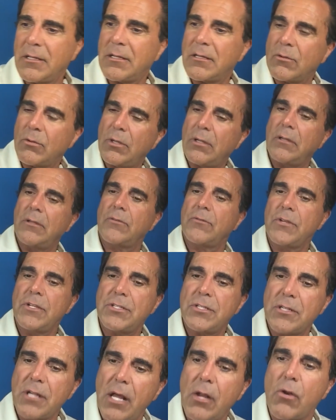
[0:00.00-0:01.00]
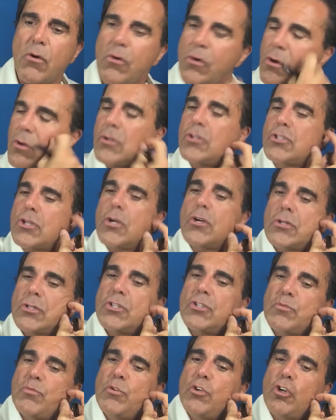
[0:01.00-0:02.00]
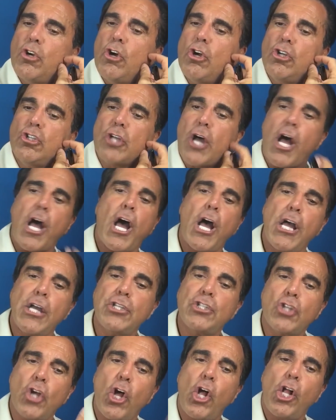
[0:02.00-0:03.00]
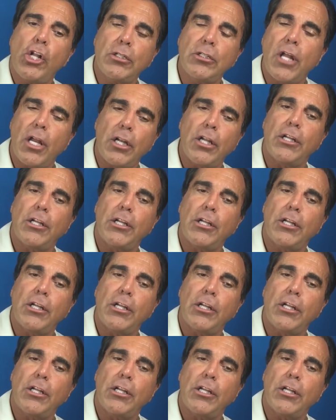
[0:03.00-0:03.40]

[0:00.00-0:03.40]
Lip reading: well, the reason I don't go to church is because I saw,